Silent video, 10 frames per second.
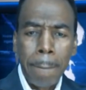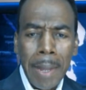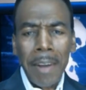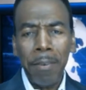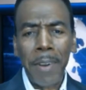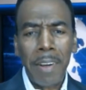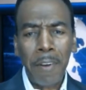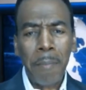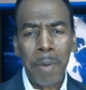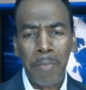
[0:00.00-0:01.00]
How do you
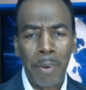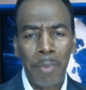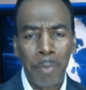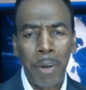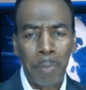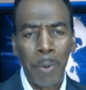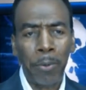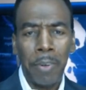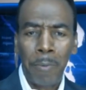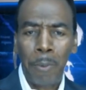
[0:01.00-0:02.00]
determine if you're the smartest
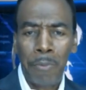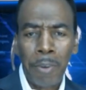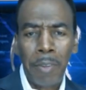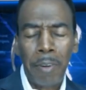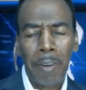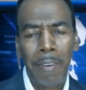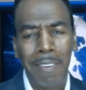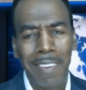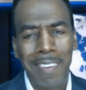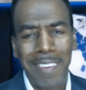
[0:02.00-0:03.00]
person in the room, first of all?
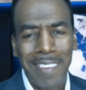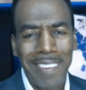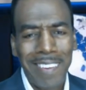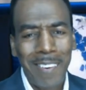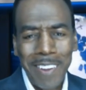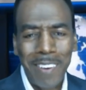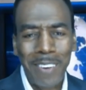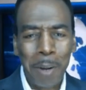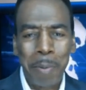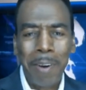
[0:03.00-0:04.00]
What do you do,
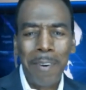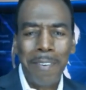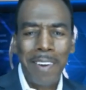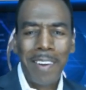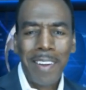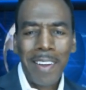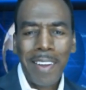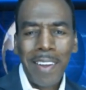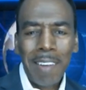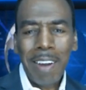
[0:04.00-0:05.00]
take a poll?
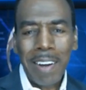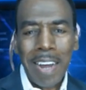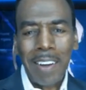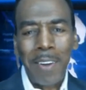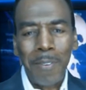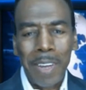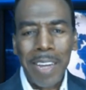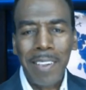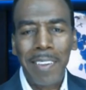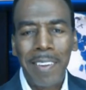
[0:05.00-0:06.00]
Give out an IQ
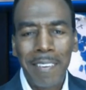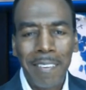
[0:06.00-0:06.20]
test?